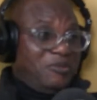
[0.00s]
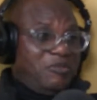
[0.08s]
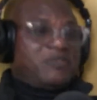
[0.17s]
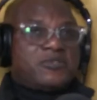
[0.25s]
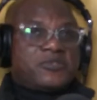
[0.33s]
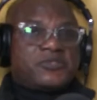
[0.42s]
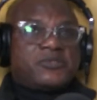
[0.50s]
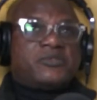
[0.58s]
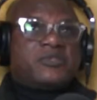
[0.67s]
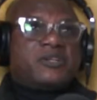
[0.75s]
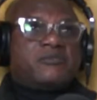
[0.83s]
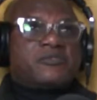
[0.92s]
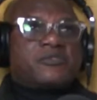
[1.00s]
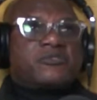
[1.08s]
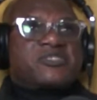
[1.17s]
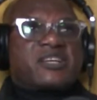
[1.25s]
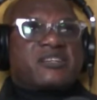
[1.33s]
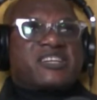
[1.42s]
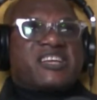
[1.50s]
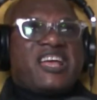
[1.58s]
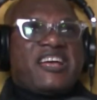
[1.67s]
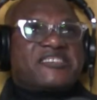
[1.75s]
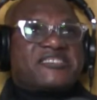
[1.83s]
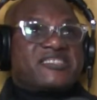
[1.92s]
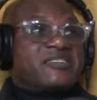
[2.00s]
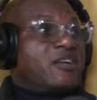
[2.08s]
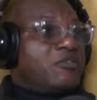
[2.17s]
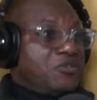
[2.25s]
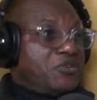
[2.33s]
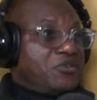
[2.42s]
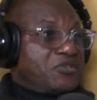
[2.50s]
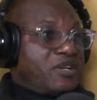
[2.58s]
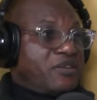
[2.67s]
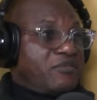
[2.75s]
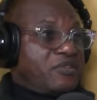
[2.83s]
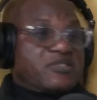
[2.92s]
Because you that want to set a high standard on yourself,